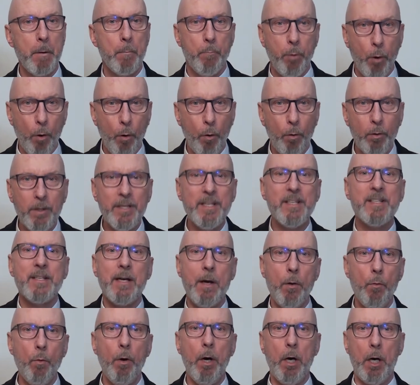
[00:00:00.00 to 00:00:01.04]
Paul is
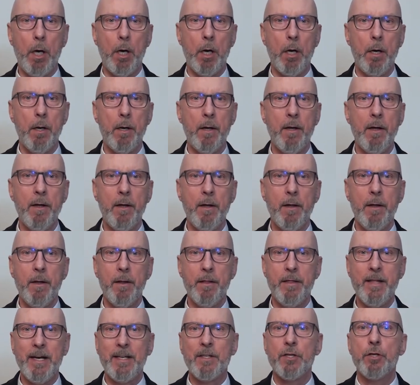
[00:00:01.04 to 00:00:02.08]
aware
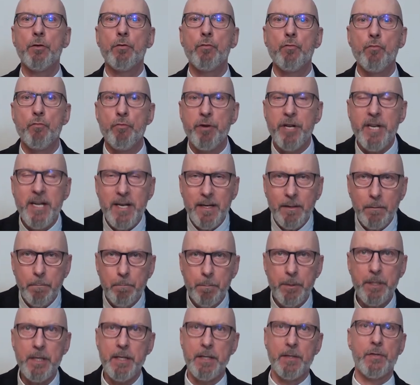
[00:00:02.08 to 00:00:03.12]
that real
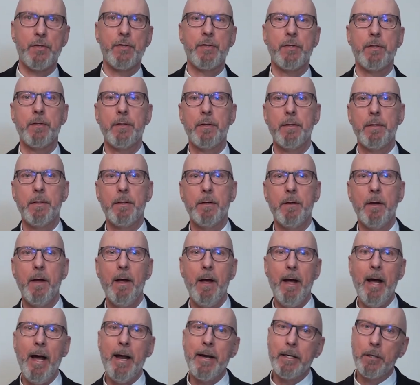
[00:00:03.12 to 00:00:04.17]
peace
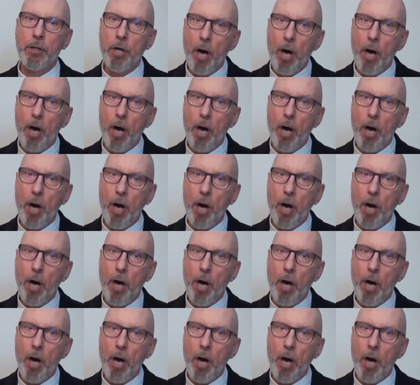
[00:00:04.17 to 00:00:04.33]
and